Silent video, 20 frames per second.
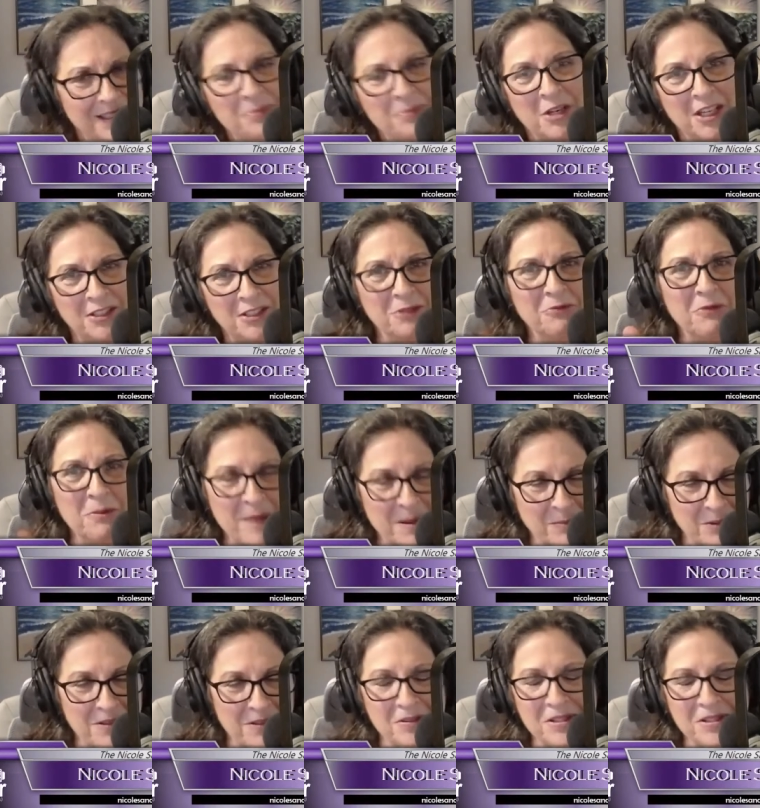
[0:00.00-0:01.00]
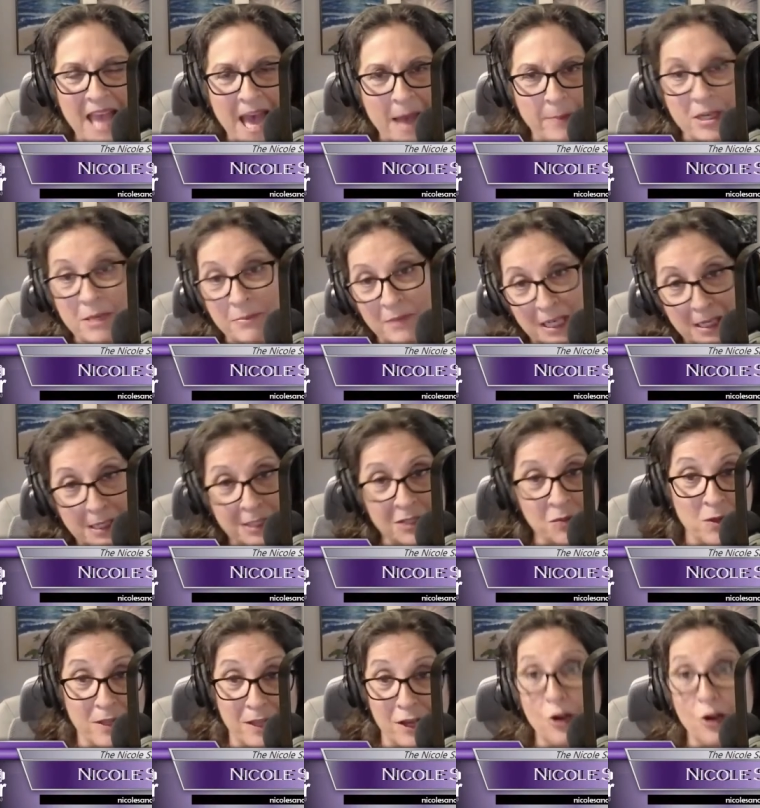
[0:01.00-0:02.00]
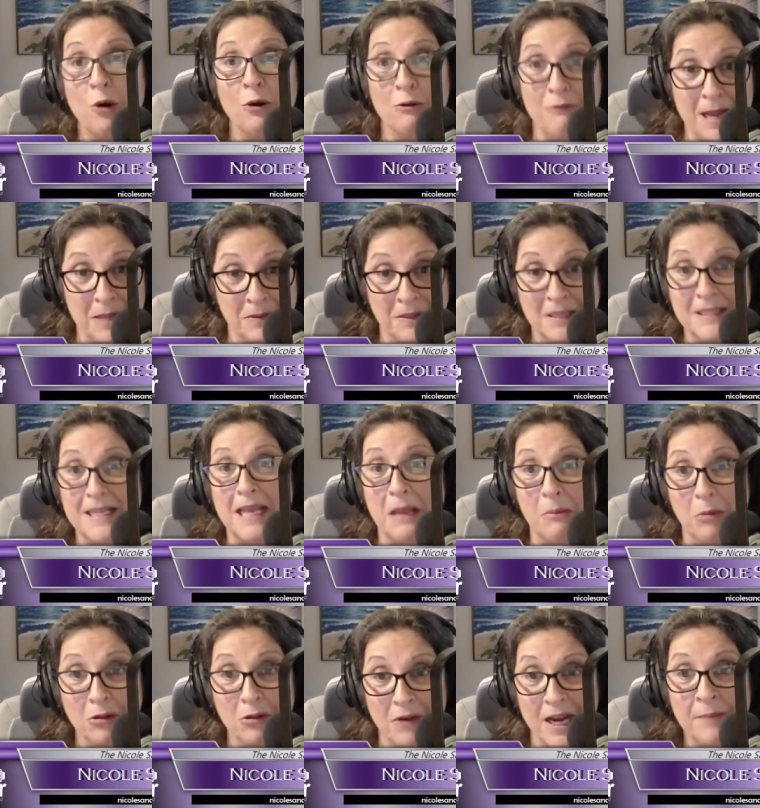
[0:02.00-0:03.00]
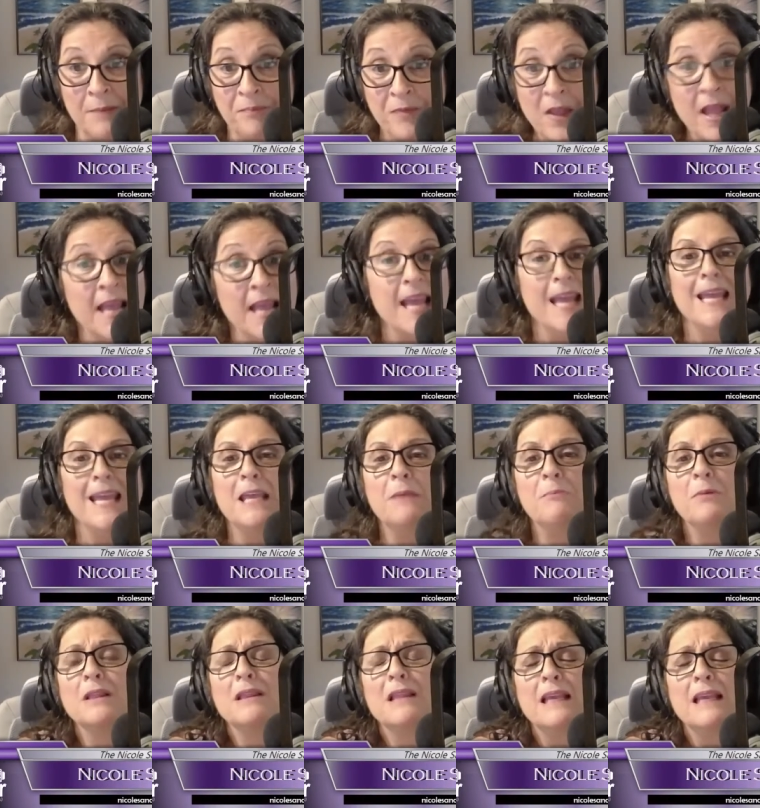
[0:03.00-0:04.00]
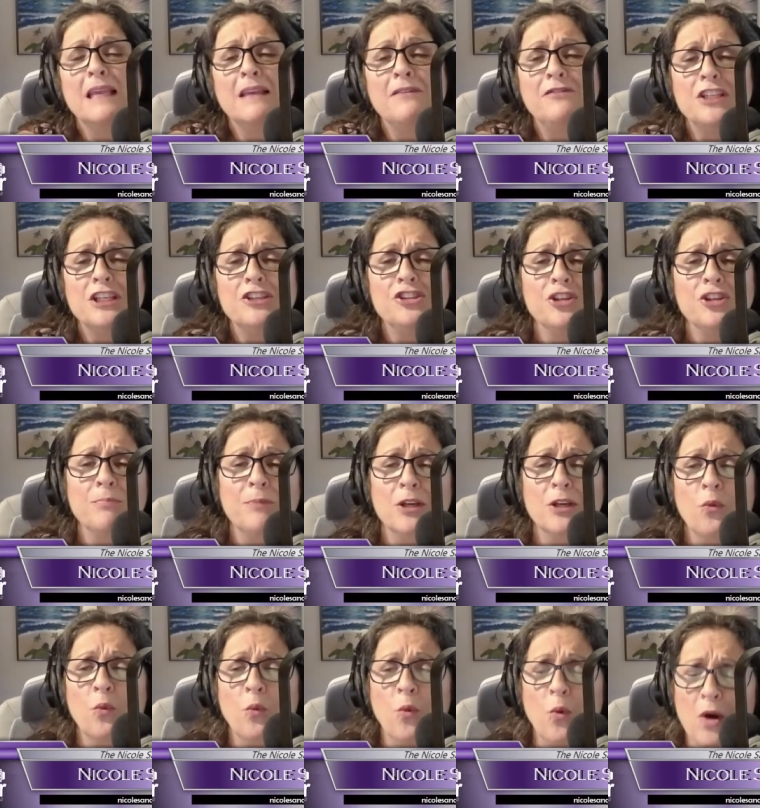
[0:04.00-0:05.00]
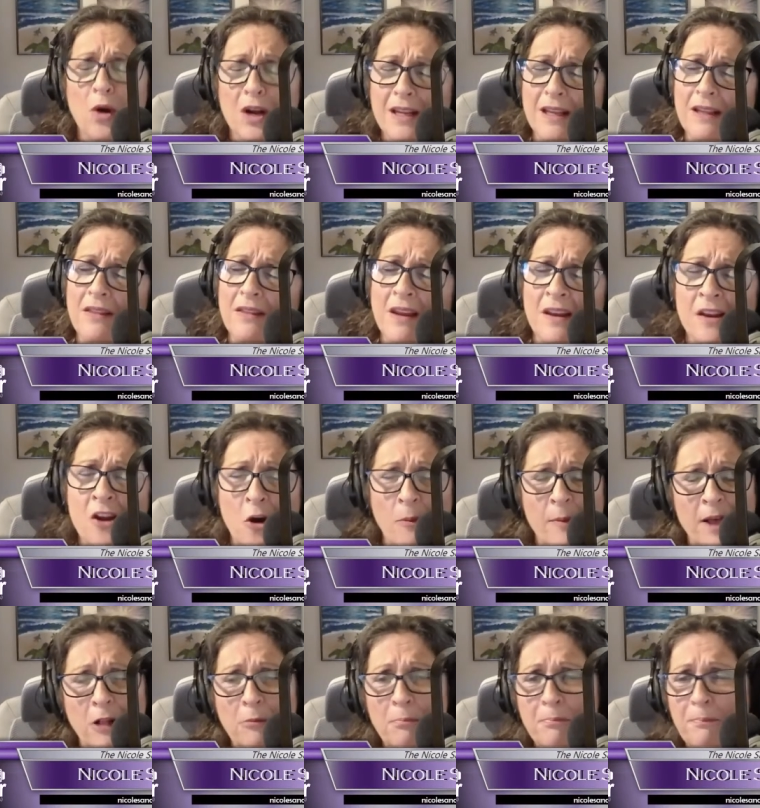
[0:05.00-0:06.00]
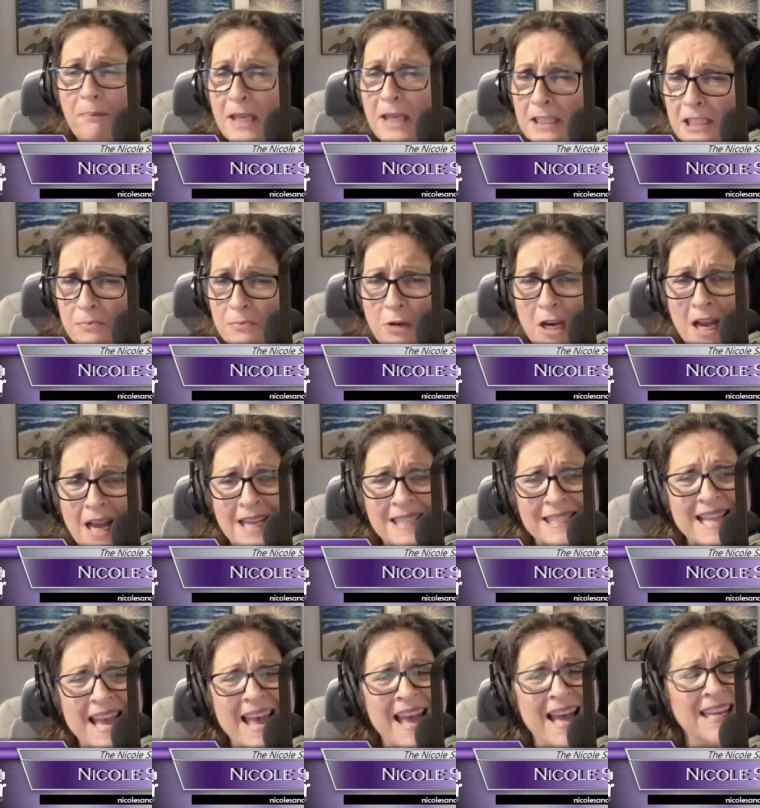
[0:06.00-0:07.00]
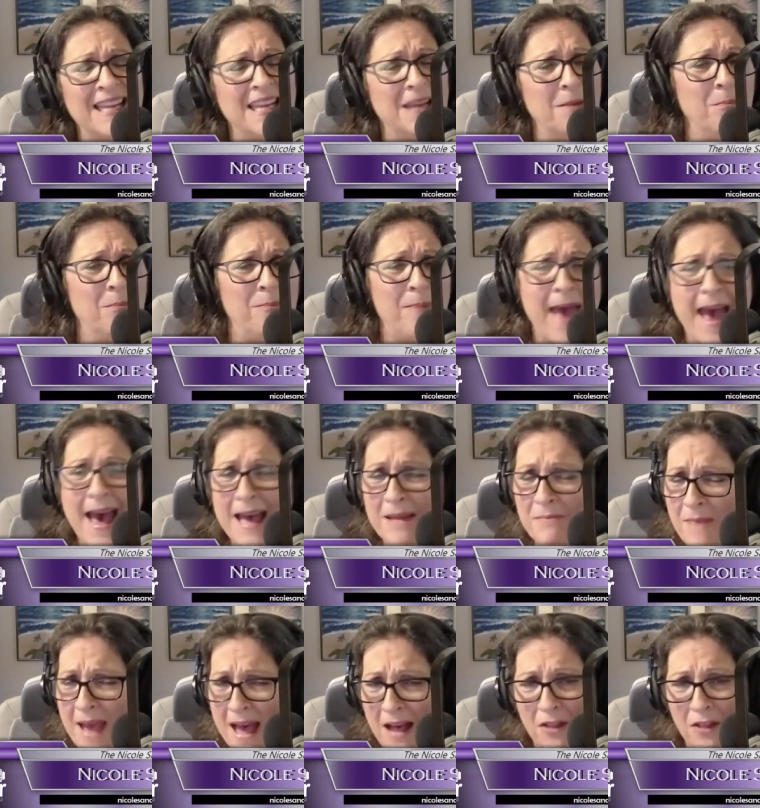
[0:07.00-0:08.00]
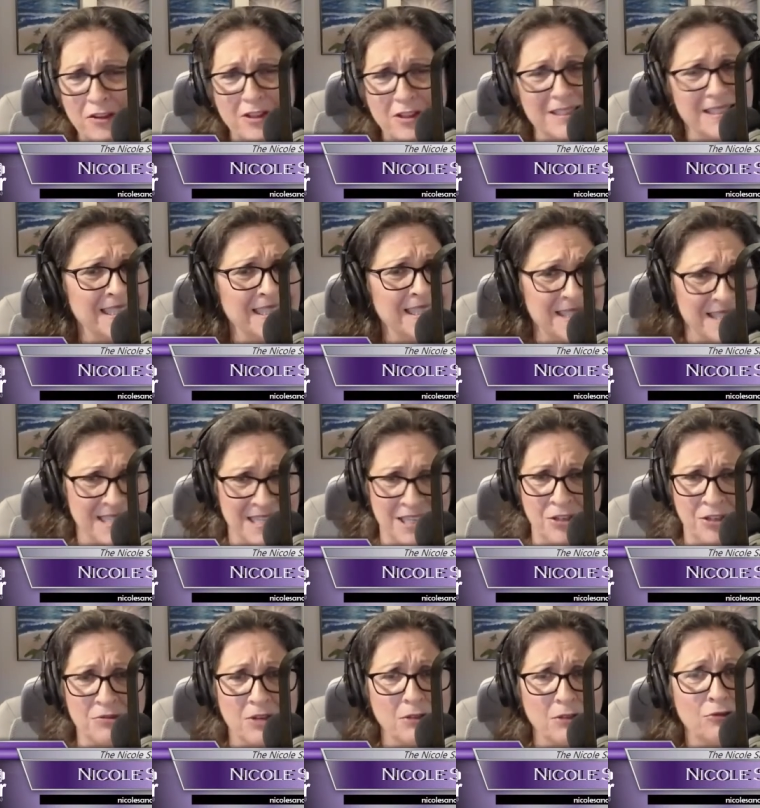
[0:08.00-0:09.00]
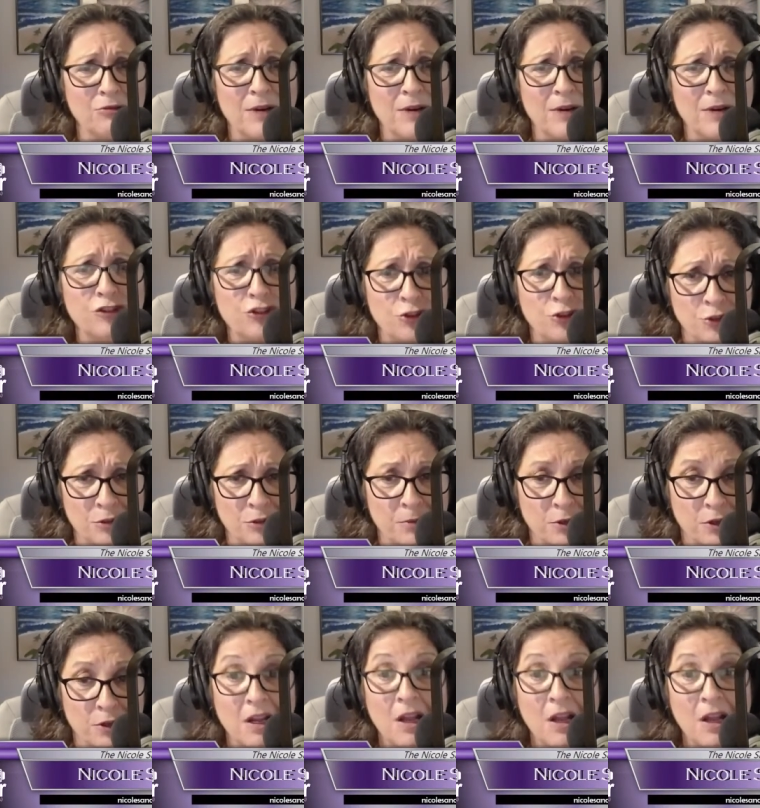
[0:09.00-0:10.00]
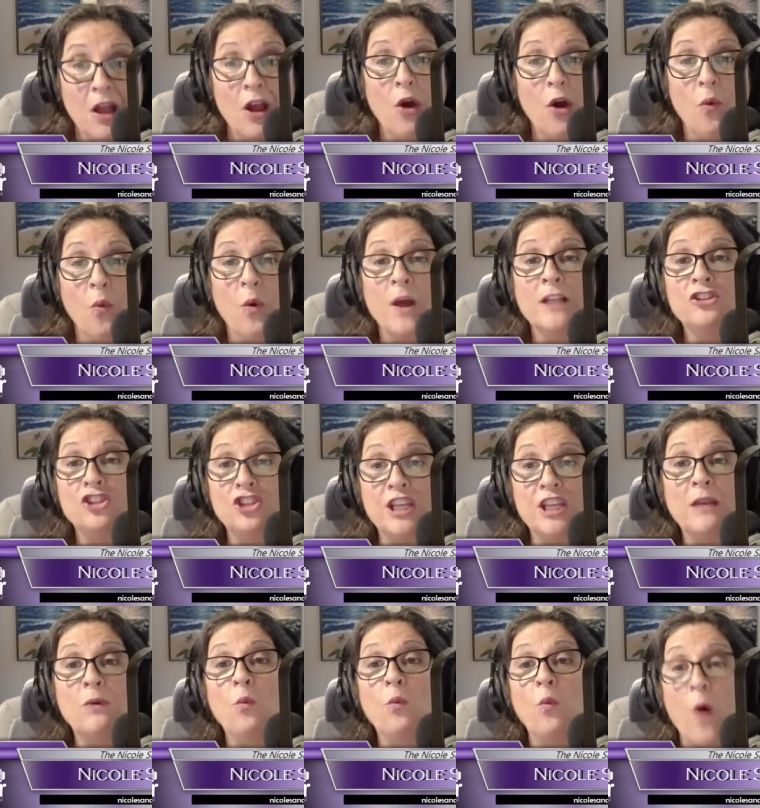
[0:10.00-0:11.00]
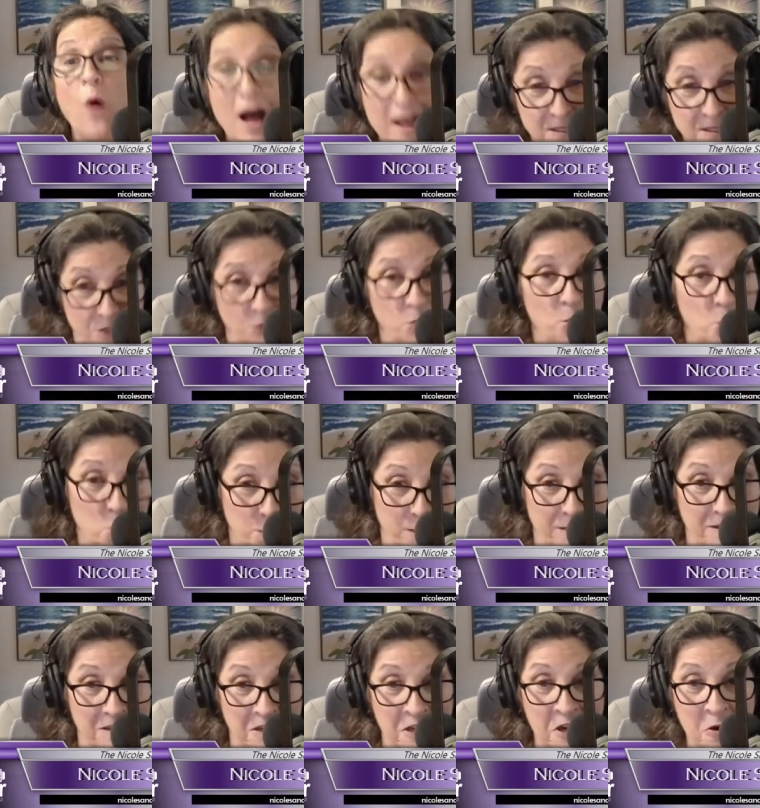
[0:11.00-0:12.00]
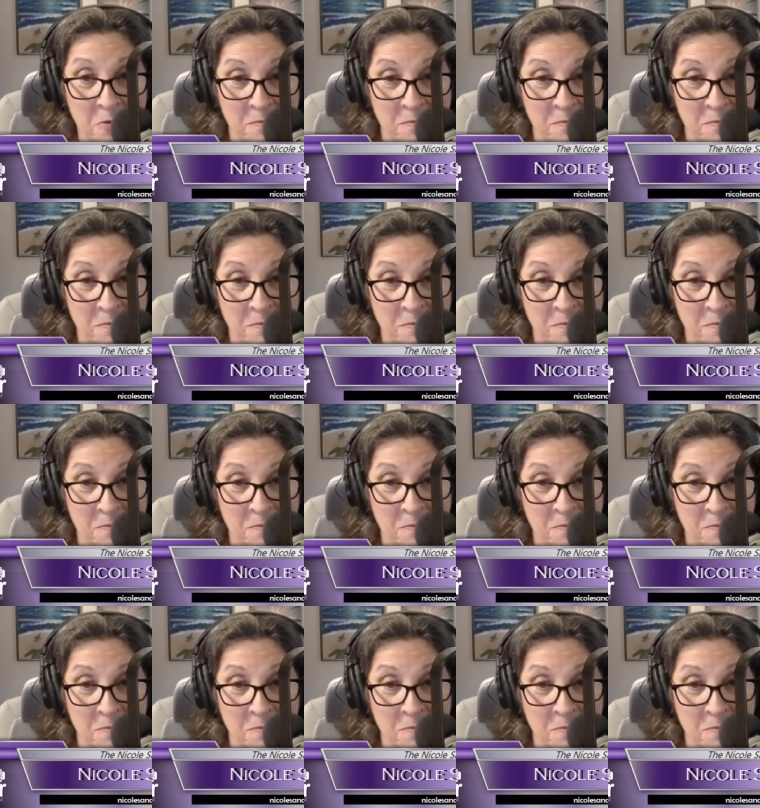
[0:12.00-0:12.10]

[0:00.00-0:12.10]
Come on, you remember those cabinet meetings where they'd go around the table, right? He believed he should be awarded the Nobel Peace Prize, and he badmouthed 16 year old Greta Thunberg when she was awarded the